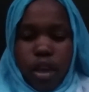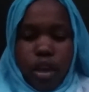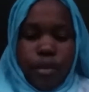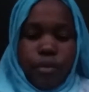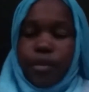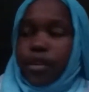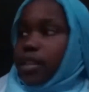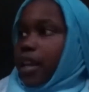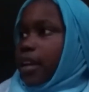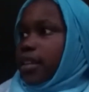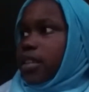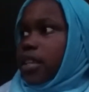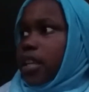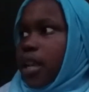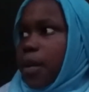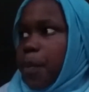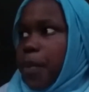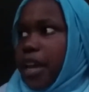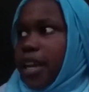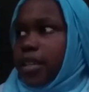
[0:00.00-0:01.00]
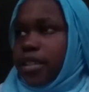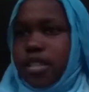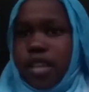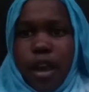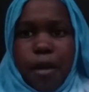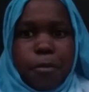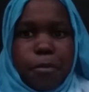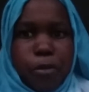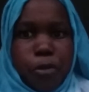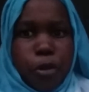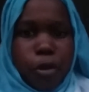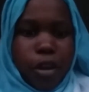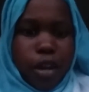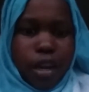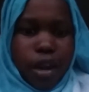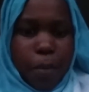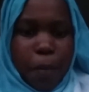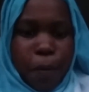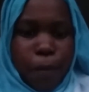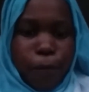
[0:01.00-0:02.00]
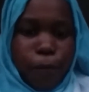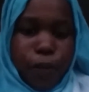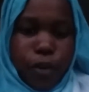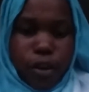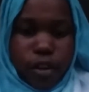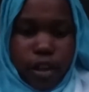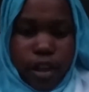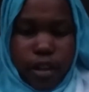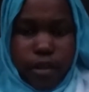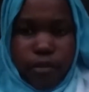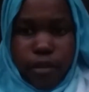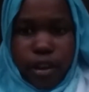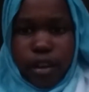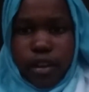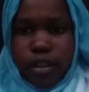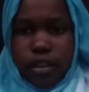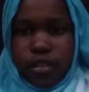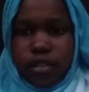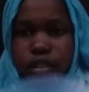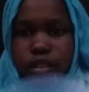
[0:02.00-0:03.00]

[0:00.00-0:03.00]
It was actually pink shampoo, and I put food coloring and it